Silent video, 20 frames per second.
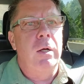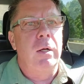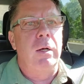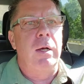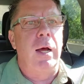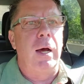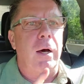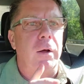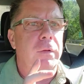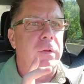
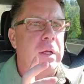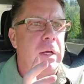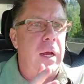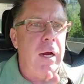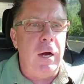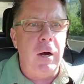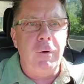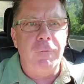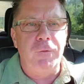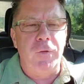Now, the
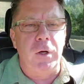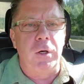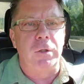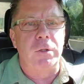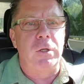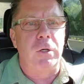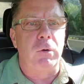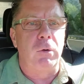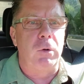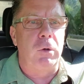air
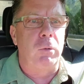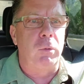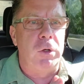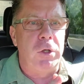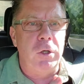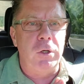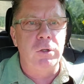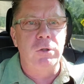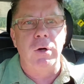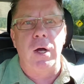filter, when
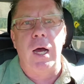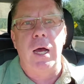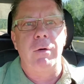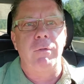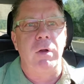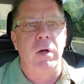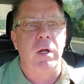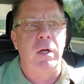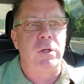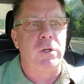you're
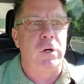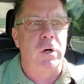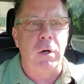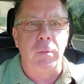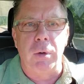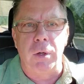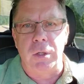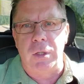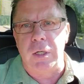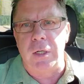driving a
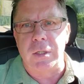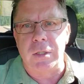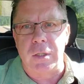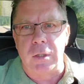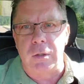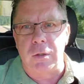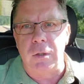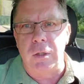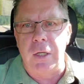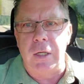turbo
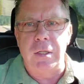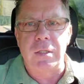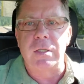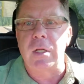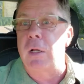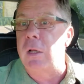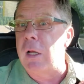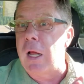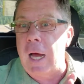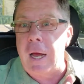diesel, is
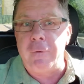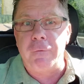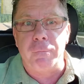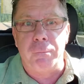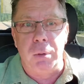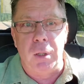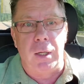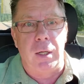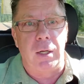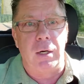the
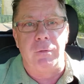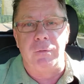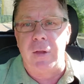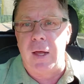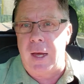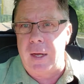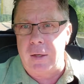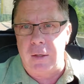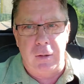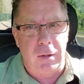lifeblood of
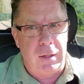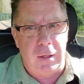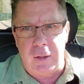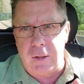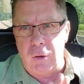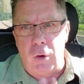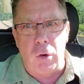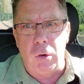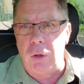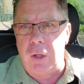that
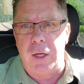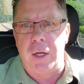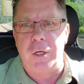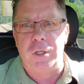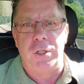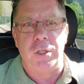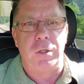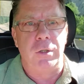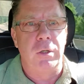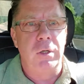whole
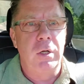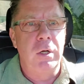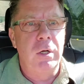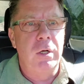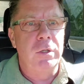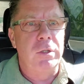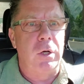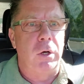engine.